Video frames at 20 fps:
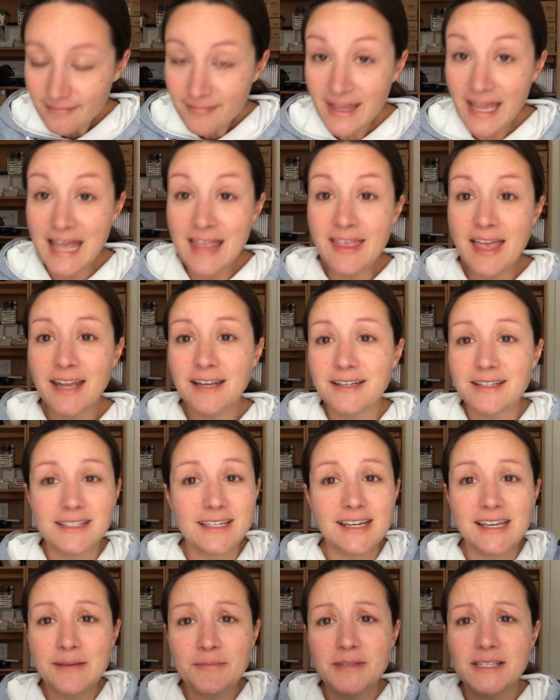And then to
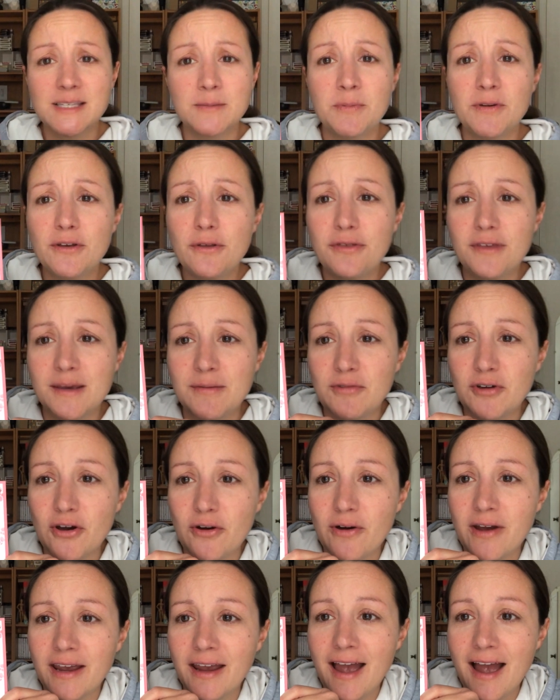keep the spill theme going,